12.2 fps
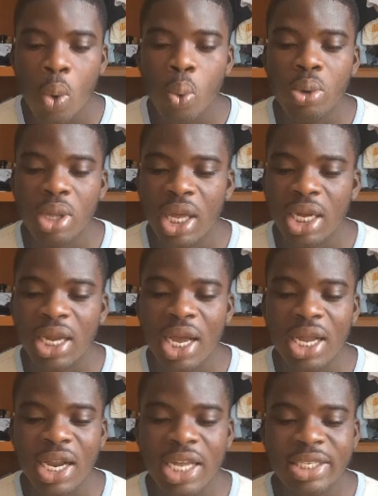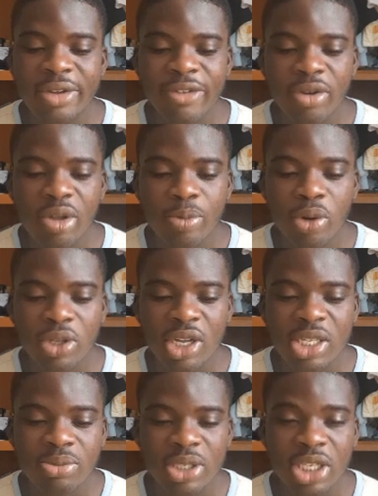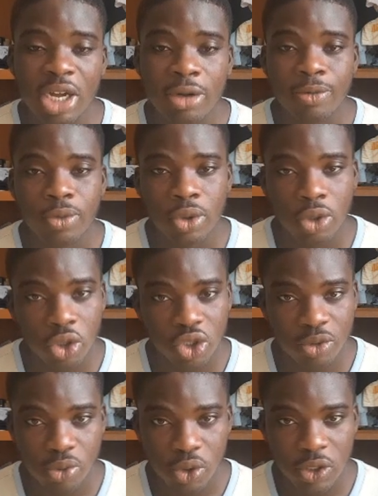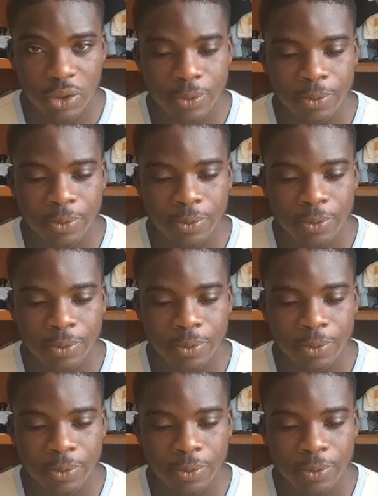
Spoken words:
we can highlight a very important measure, contribution.